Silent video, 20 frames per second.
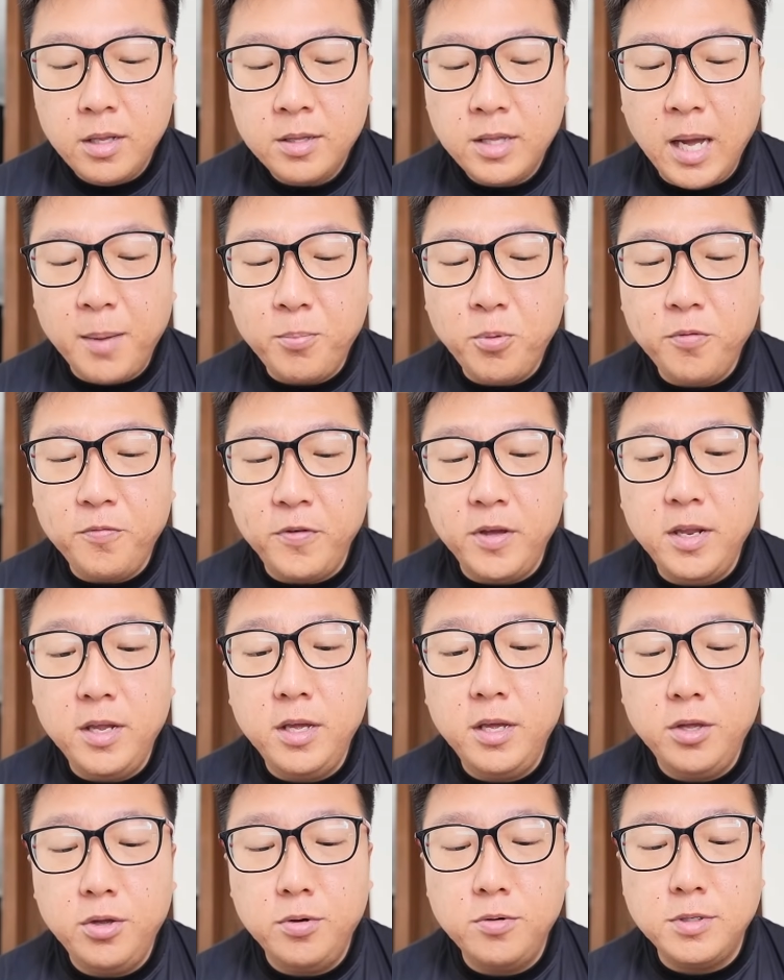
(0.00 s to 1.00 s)
Tapu
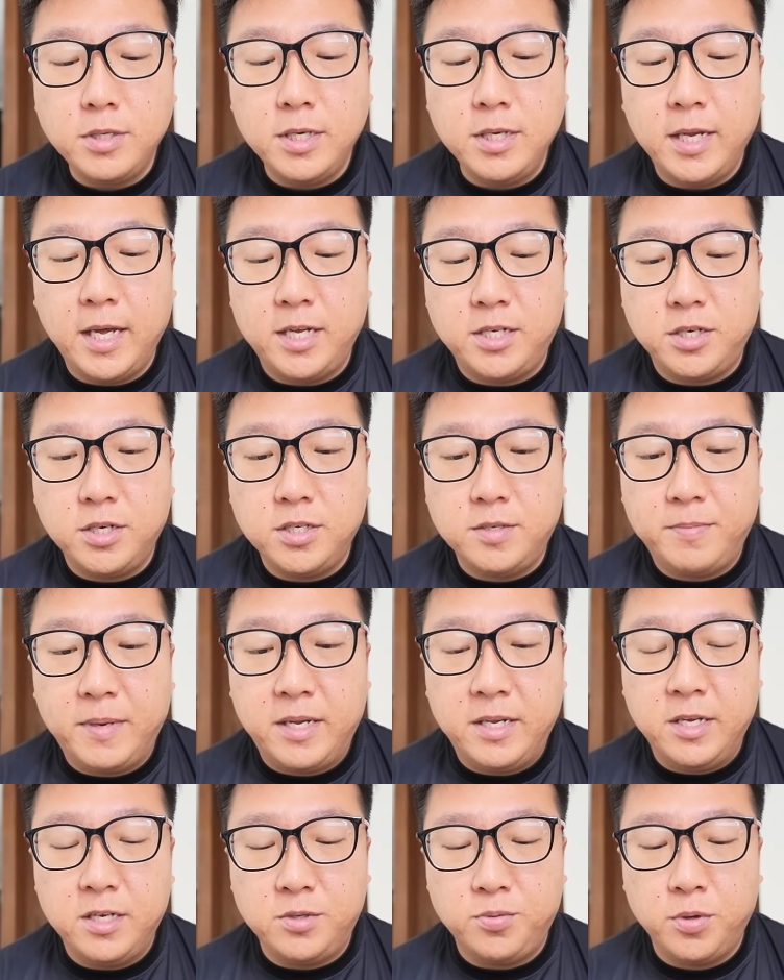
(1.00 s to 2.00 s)
Fini using Nature's
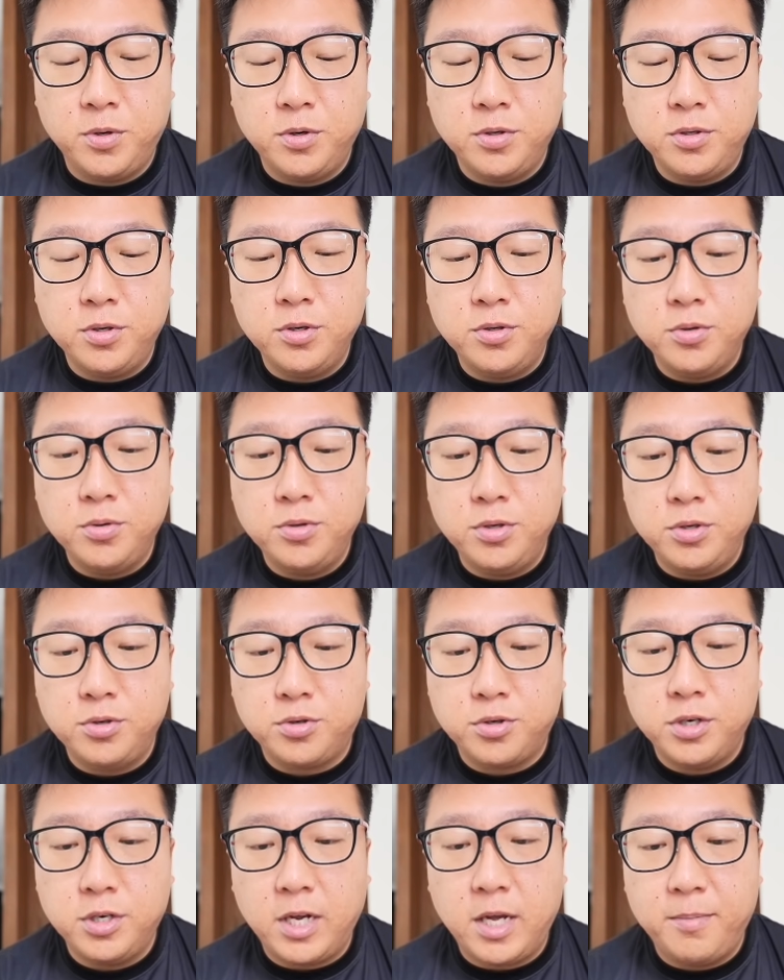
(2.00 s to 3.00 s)
Madness will also do
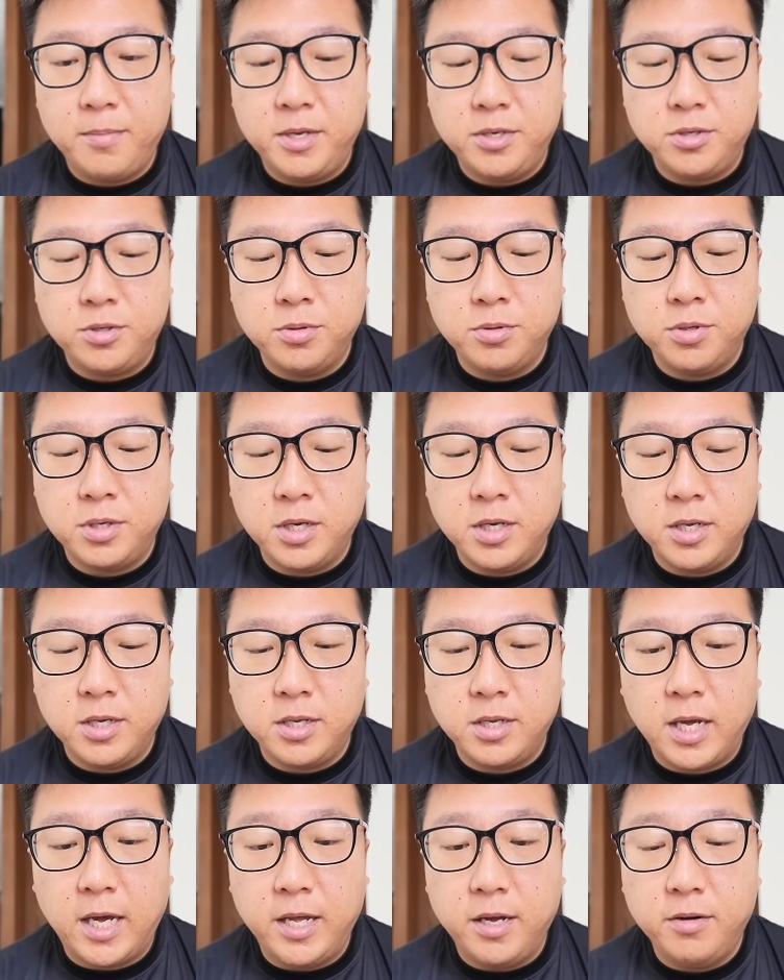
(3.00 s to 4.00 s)
neutral damage to
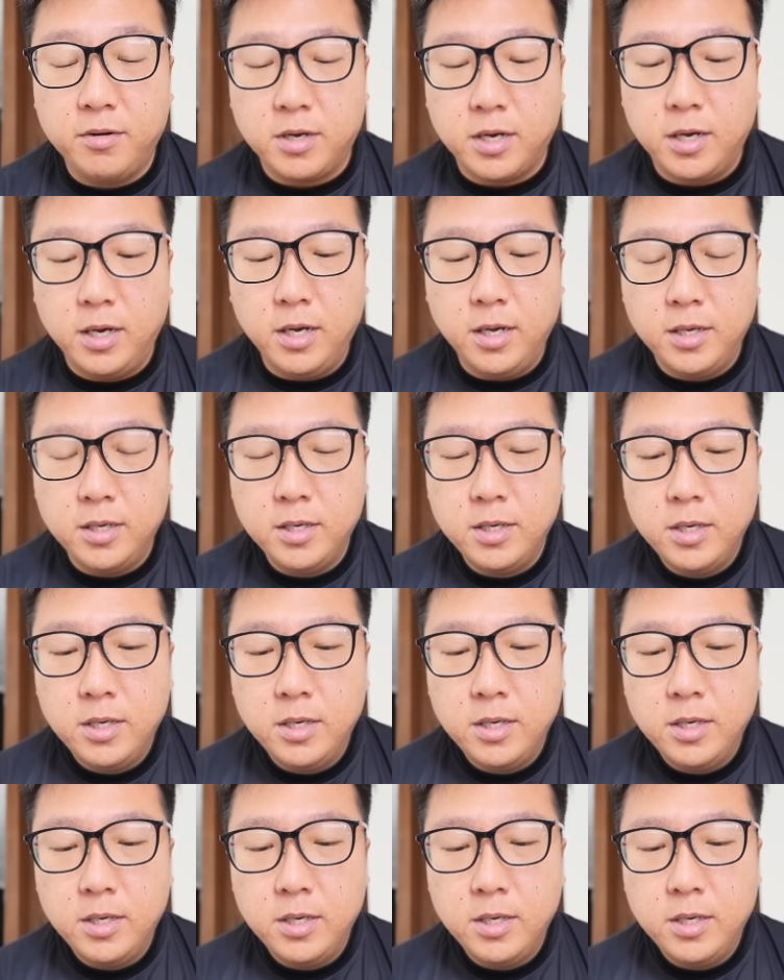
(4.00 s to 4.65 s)
the Dialga.